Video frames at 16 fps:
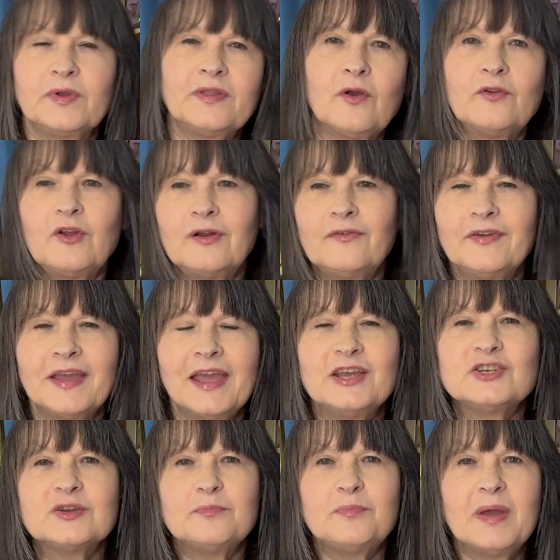the
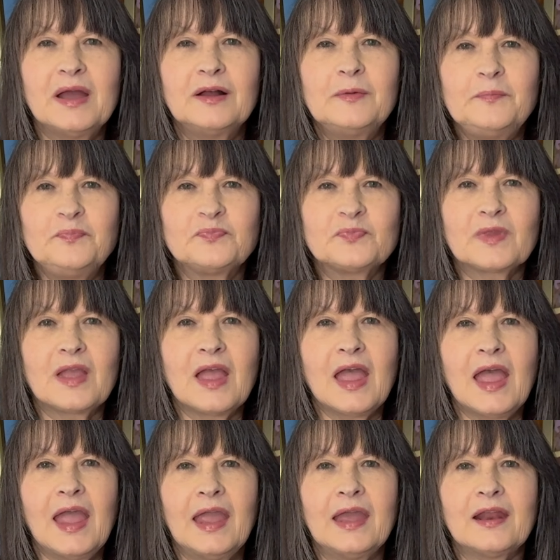notification bell.
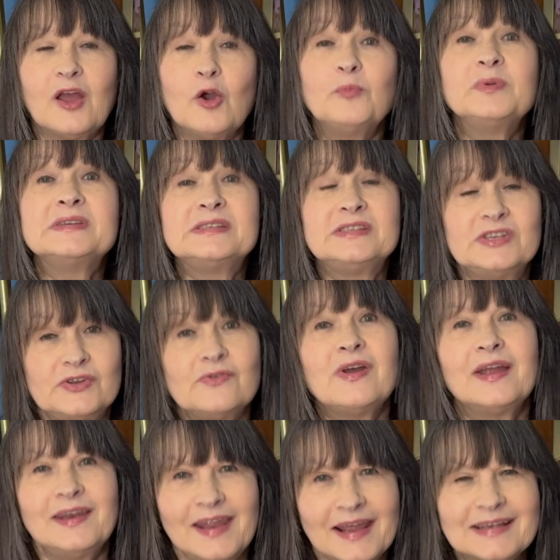And I hope to see you
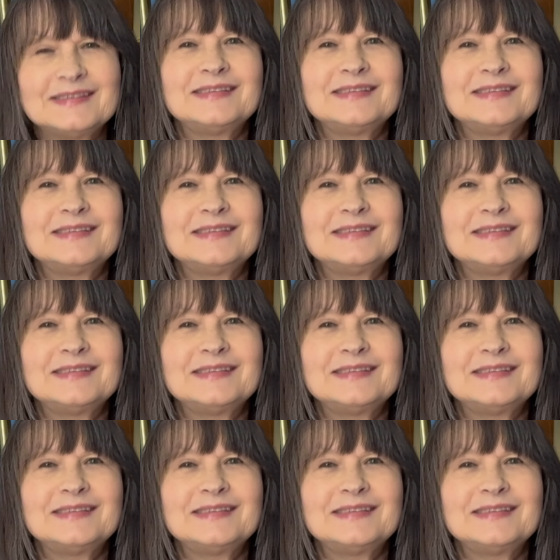next